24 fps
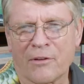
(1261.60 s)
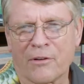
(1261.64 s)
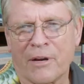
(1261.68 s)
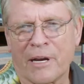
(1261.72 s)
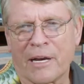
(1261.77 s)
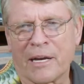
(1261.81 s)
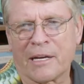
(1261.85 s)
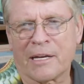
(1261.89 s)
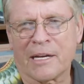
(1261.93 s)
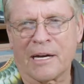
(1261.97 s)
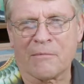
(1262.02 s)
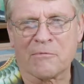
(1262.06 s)
other
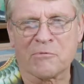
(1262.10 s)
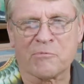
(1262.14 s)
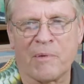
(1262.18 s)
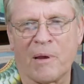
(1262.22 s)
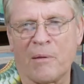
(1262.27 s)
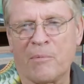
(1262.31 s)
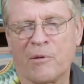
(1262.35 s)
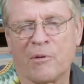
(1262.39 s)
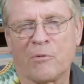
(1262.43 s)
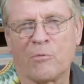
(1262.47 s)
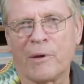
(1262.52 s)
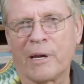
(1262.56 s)
egg comes,
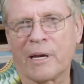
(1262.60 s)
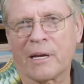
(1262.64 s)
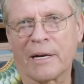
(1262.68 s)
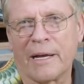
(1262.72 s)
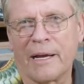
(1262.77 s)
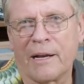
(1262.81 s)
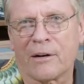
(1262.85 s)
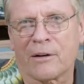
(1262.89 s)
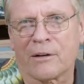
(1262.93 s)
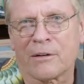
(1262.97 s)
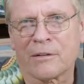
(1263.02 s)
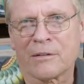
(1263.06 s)
maybe a week
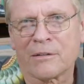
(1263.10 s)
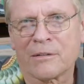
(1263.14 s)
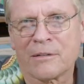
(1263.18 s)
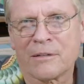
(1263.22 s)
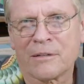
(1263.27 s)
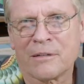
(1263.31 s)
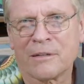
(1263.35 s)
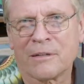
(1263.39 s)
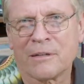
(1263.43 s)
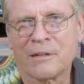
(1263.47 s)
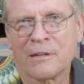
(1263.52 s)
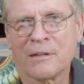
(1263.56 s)
later.
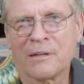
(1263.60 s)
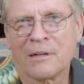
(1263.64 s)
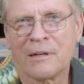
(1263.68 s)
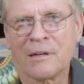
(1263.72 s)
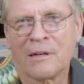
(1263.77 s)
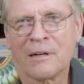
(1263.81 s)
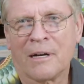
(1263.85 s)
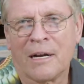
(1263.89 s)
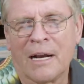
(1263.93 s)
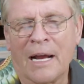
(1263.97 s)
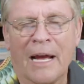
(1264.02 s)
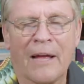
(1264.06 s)

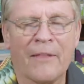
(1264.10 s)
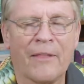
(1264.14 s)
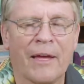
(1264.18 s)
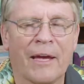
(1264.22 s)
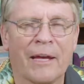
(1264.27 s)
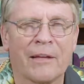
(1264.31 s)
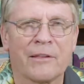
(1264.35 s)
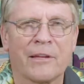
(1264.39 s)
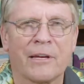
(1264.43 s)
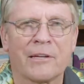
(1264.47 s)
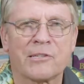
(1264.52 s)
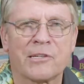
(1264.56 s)
And
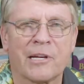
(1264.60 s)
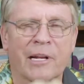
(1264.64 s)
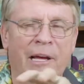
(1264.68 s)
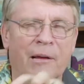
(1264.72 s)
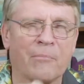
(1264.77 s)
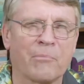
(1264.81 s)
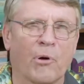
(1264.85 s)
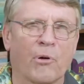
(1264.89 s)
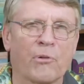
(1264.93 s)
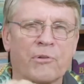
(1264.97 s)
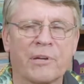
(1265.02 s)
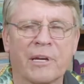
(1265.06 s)
then they sit
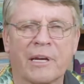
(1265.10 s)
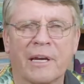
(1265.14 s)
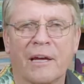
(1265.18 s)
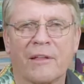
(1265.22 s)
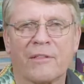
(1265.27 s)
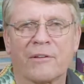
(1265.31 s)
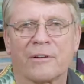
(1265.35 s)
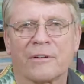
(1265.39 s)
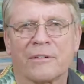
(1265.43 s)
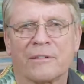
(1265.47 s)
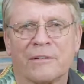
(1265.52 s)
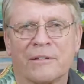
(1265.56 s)
on both
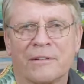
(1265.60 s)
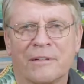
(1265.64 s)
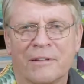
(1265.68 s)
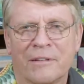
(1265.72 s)
together.